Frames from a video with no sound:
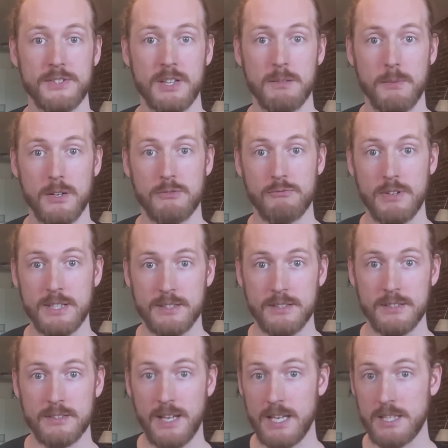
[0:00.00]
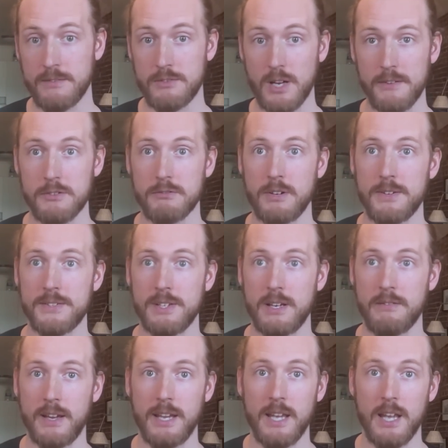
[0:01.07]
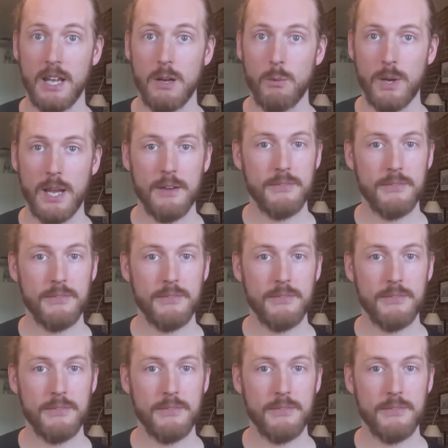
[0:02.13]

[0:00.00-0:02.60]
to the most recent State of JavaScript survey, we have the